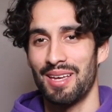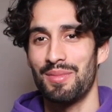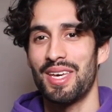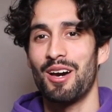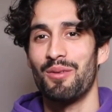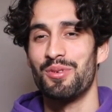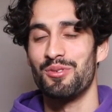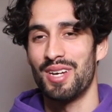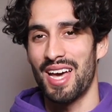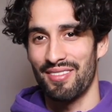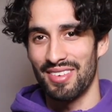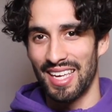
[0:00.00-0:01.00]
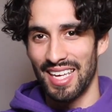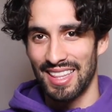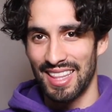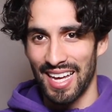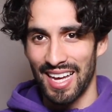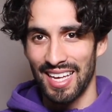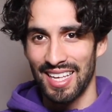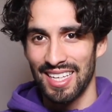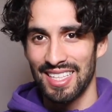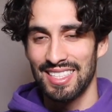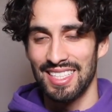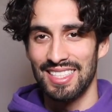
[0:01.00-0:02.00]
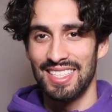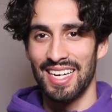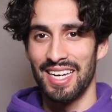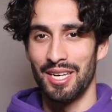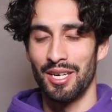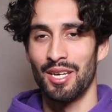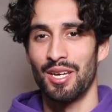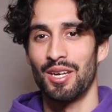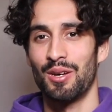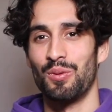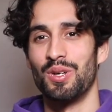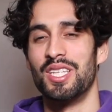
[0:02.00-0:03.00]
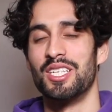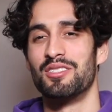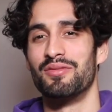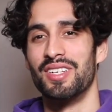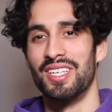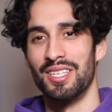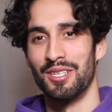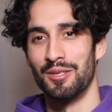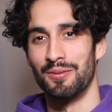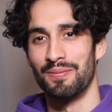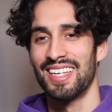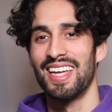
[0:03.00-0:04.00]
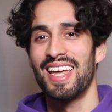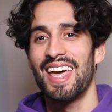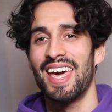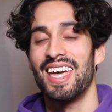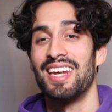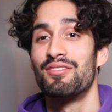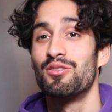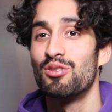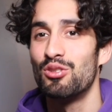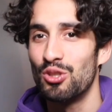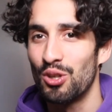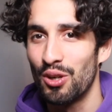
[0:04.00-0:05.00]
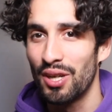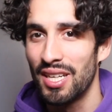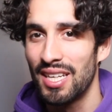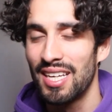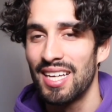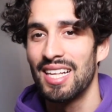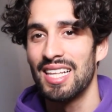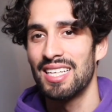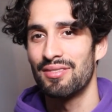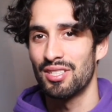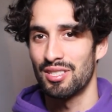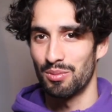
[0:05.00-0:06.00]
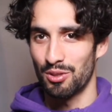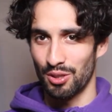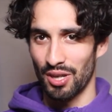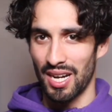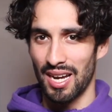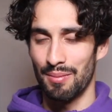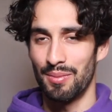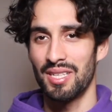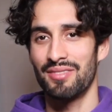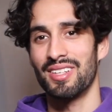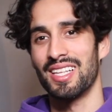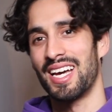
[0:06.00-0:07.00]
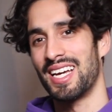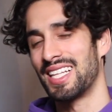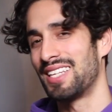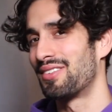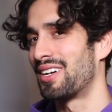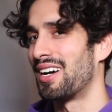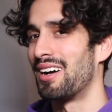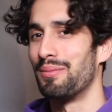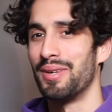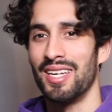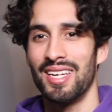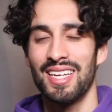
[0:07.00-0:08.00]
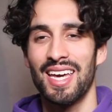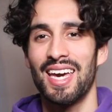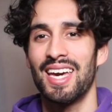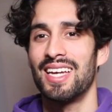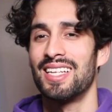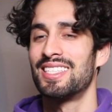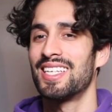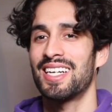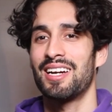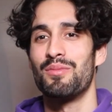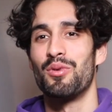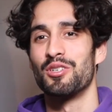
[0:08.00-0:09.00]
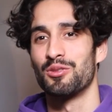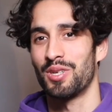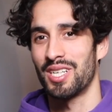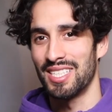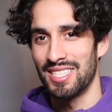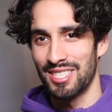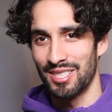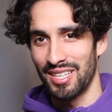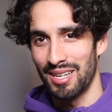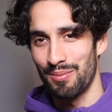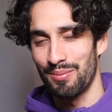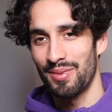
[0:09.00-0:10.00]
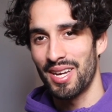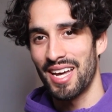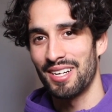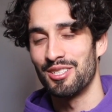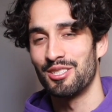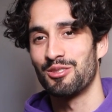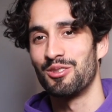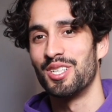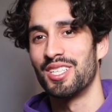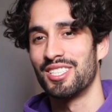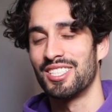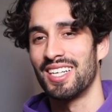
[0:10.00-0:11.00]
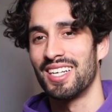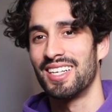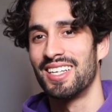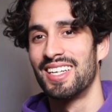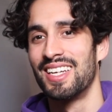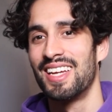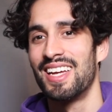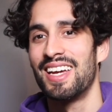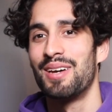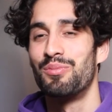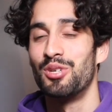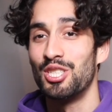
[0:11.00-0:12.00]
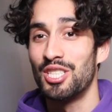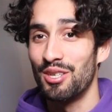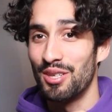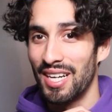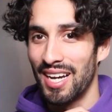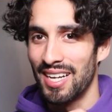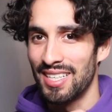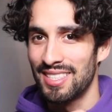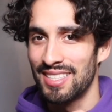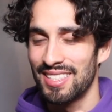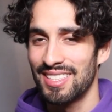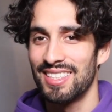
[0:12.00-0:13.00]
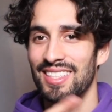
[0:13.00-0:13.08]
Let me help you navigate that today with this video. And if you enjoy, leave a subscribe, leave a like, leave a comment, and check out your boy's work on Instagram at underscore young shot. Appreciate you guys.